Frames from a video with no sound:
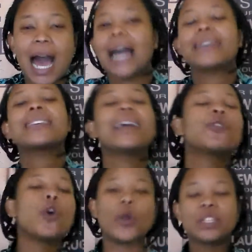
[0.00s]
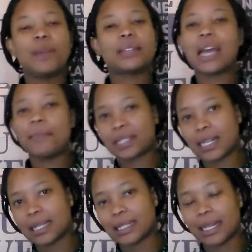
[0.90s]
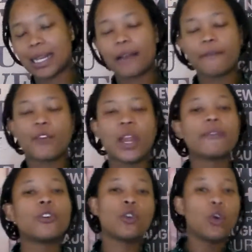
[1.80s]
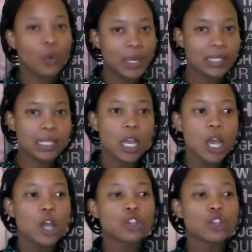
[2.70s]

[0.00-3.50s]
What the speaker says: I think that will always be a timeless classic, like forever and always.